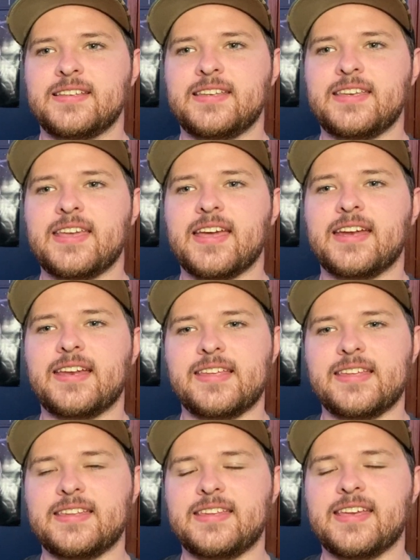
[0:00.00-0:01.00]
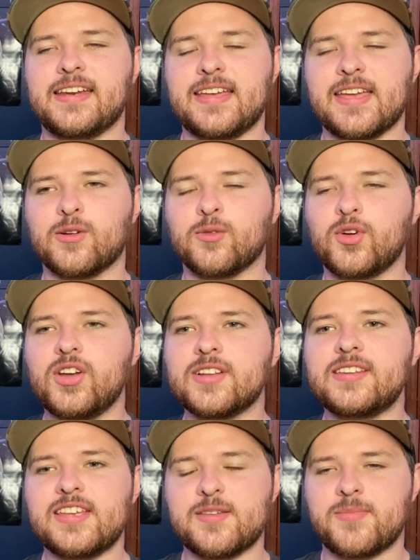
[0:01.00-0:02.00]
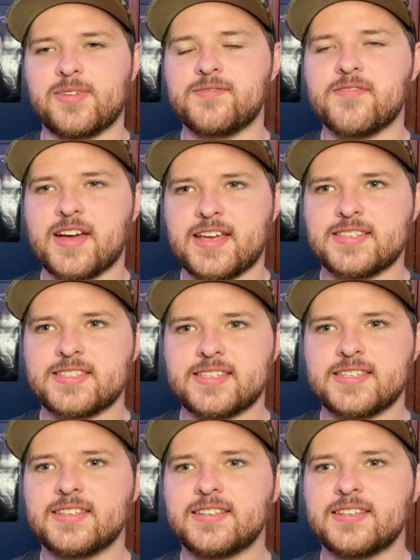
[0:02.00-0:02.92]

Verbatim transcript: he had to he had to get real deep in Vice.